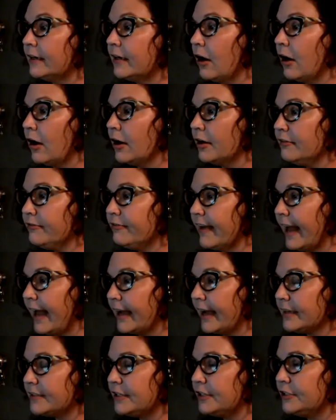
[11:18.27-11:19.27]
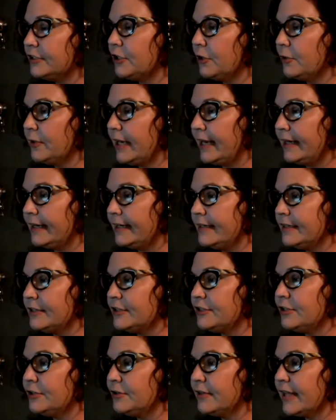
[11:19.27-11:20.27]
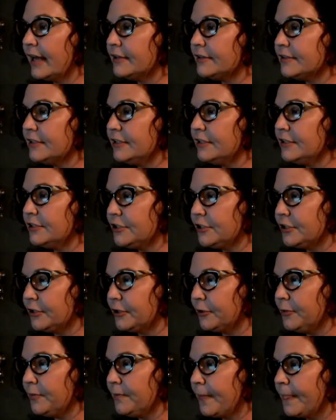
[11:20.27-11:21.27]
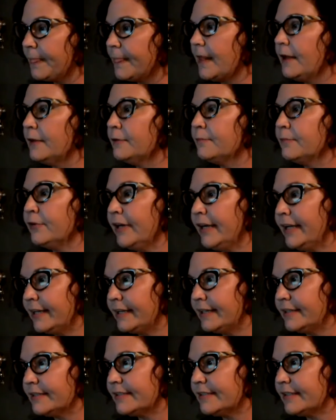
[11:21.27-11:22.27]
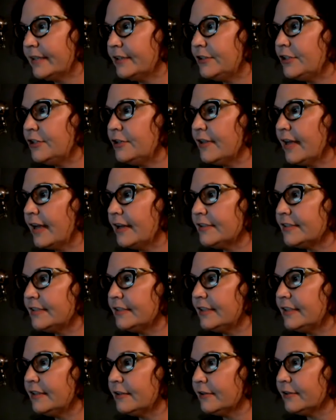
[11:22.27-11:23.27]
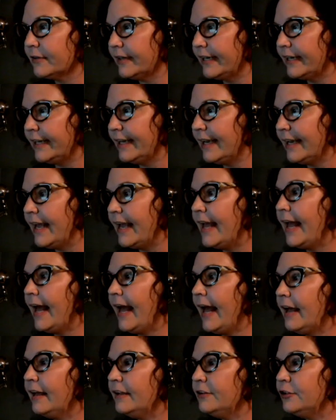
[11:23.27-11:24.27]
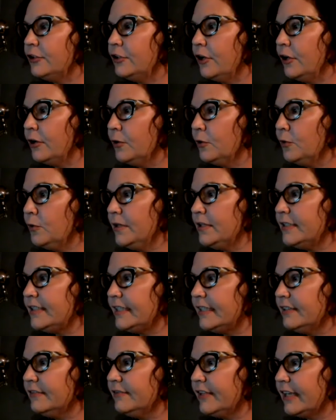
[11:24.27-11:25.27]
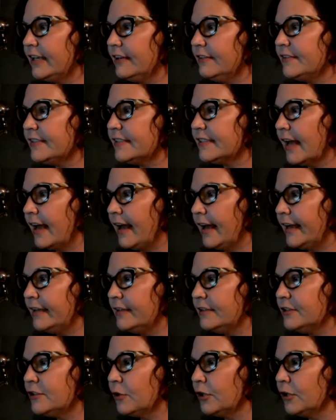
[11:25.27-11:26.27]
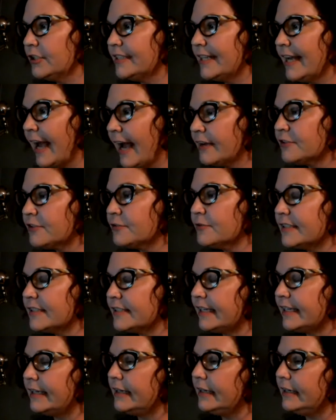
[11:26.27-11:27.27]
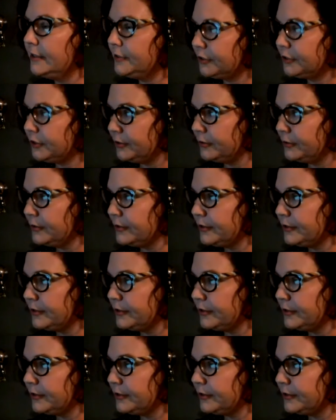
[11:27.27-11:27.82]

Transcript: artifact donated in 2002, appraised in 2003, had no deed of gift signed or tax receipt issued.